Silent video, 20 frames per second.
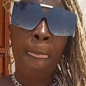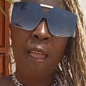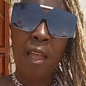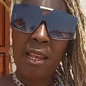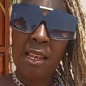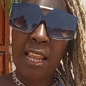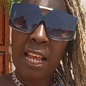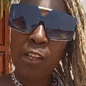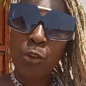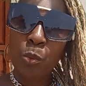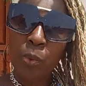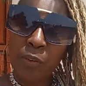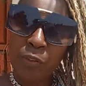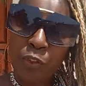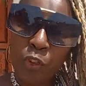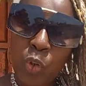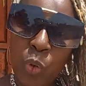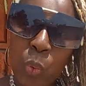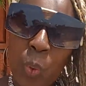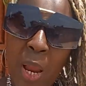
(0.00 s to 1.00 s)
A land with
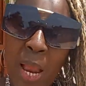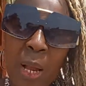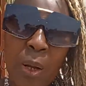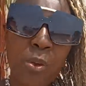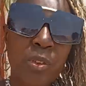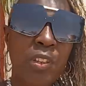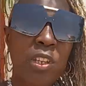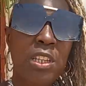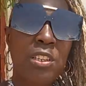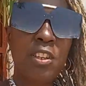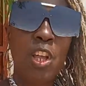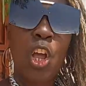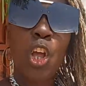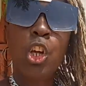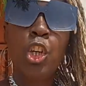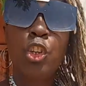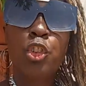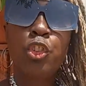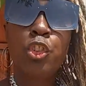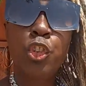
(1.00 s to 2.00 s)
two houses,
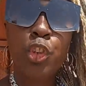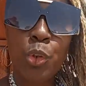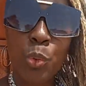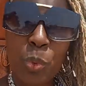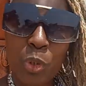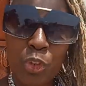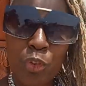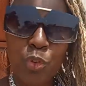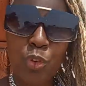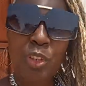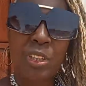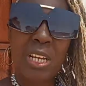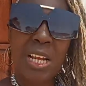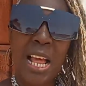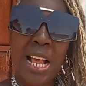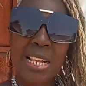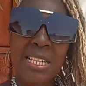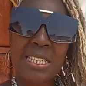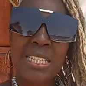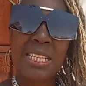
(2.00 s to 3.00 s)
200
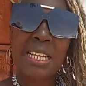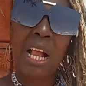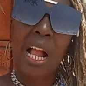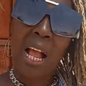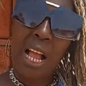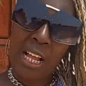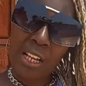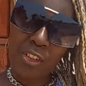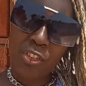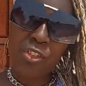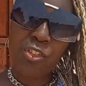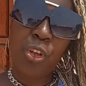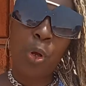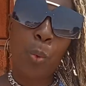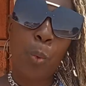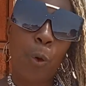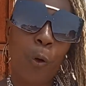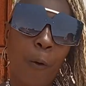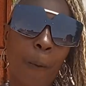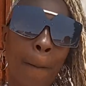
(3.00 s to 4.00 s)
dalasi, and
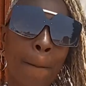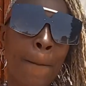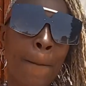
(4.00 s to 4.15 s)
so on.